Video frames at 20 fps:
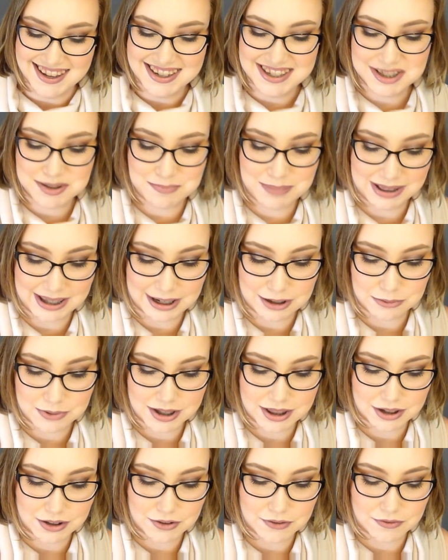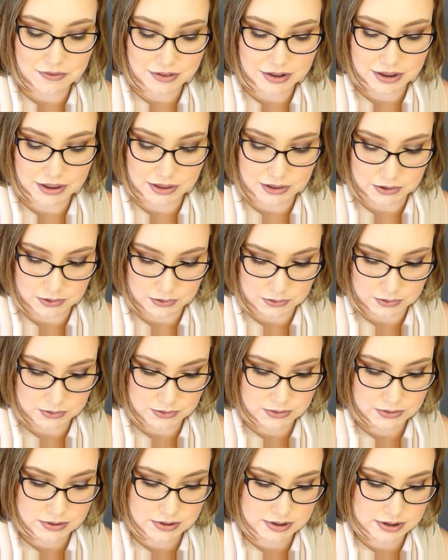to play with of
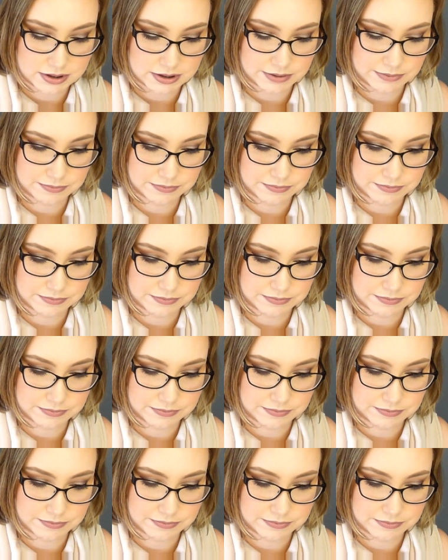those.